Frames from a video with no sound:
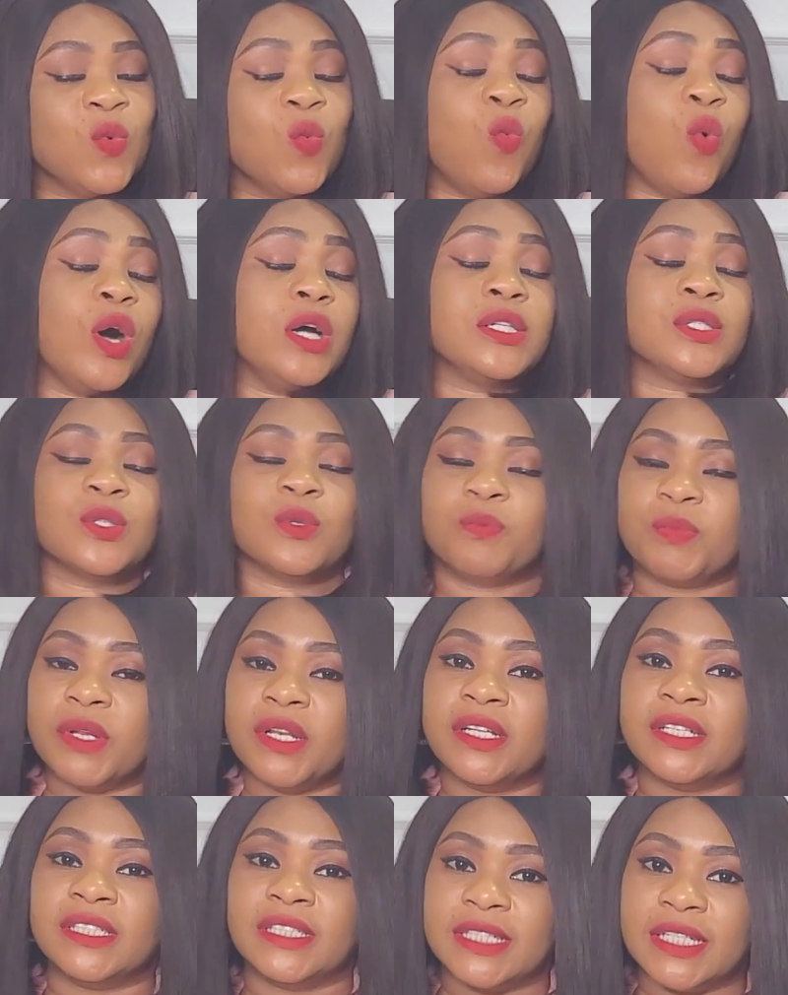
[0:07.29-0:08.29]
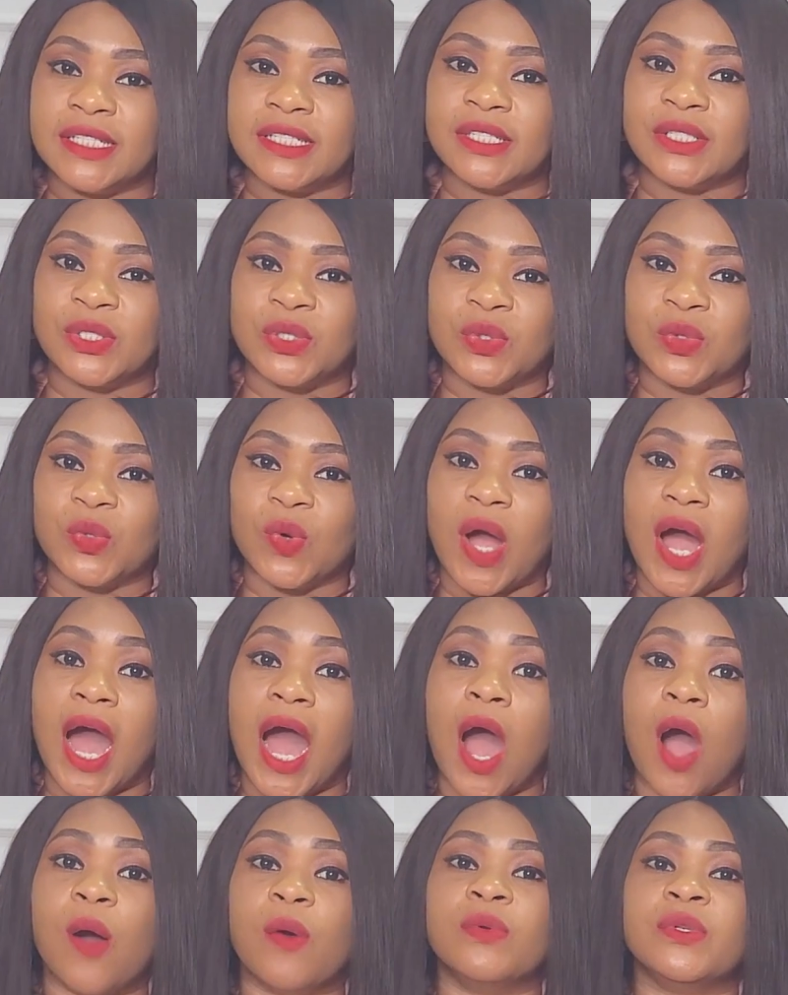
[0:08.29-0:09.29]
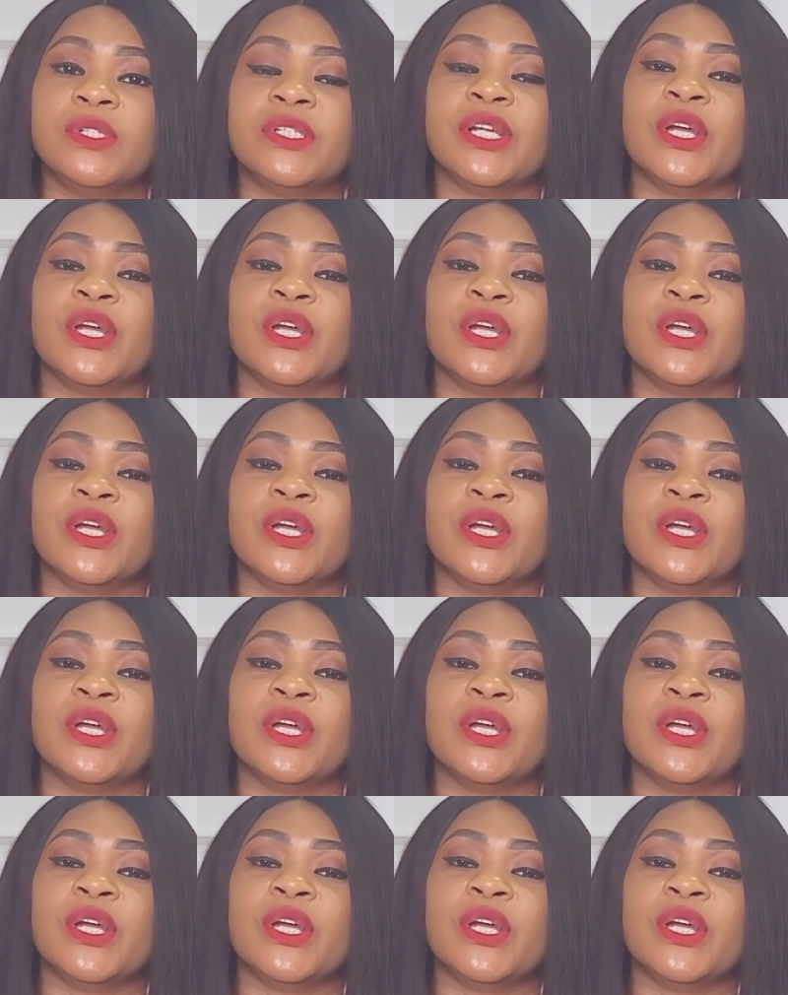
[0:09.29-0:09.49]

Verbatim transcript: What do billionaires do? How do